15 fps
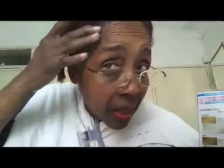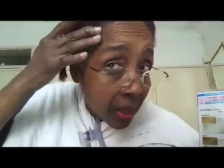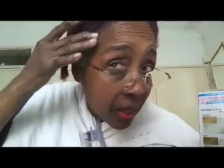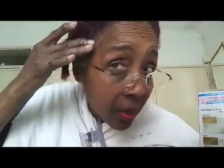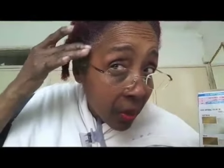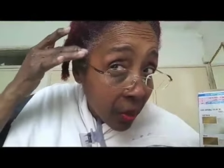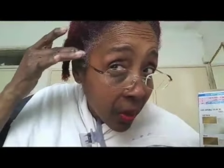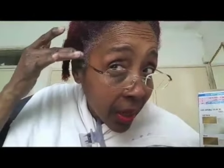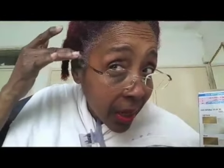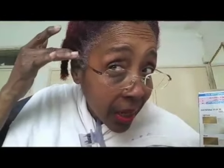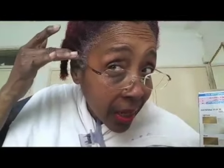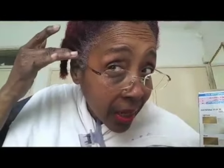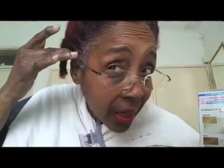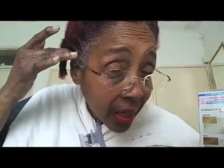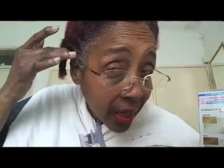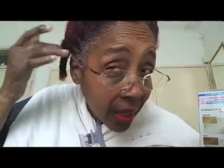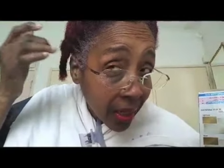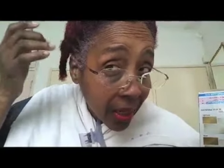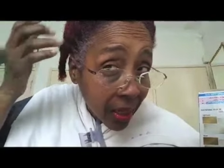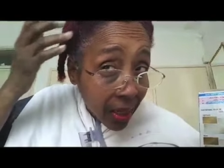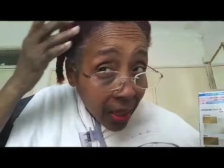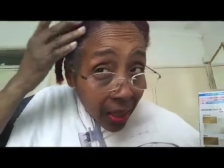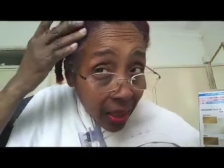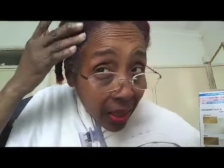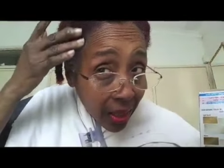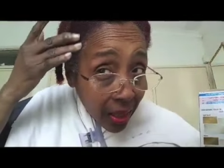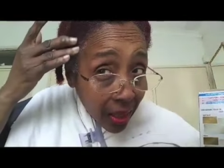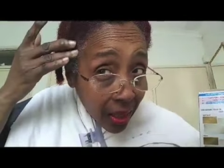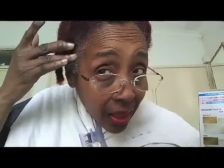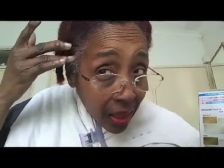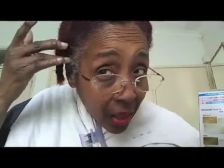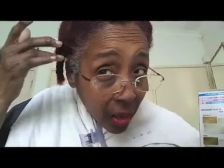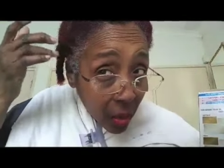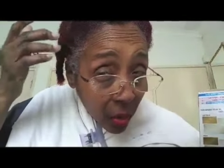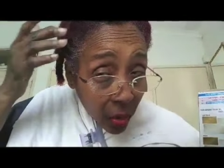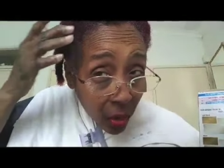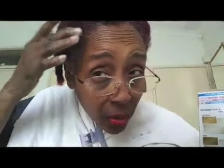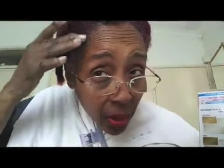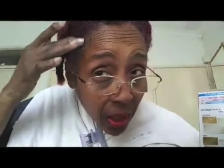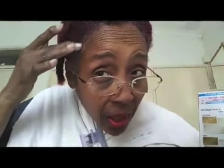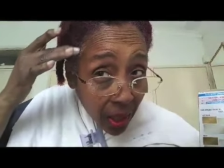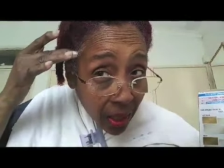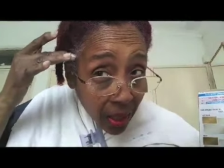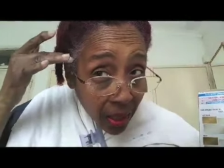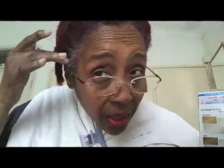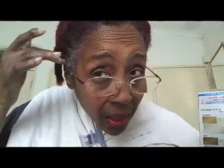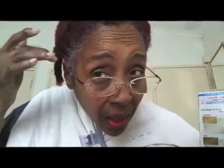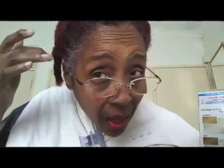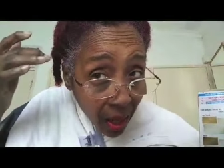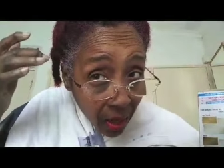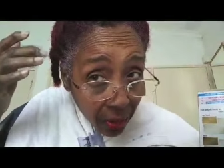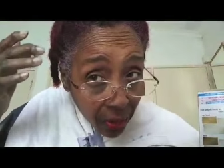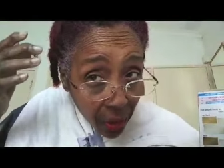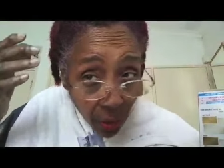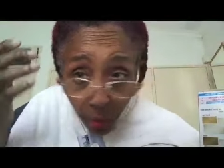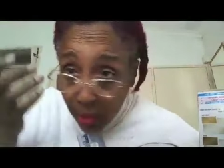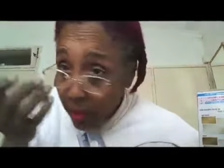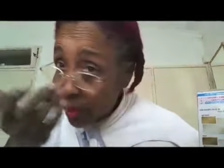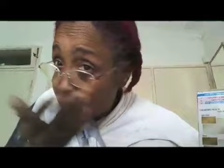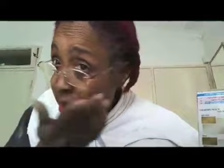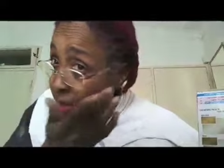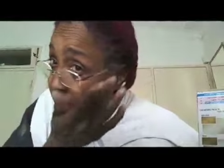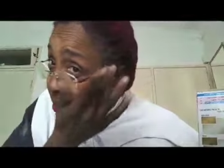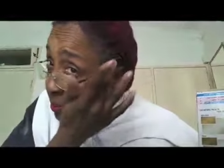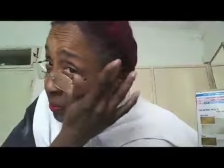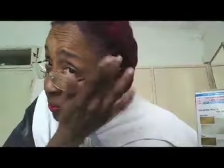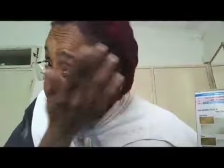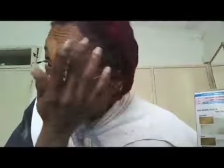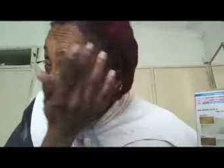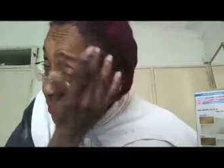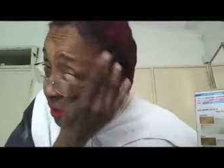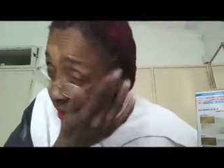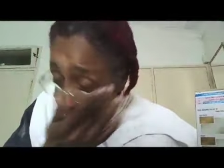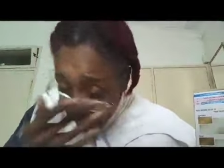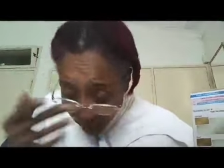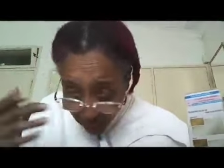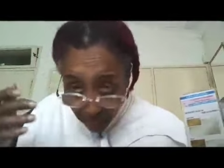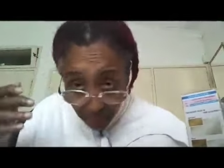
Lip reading: The gray is going to be colored afterwards, but the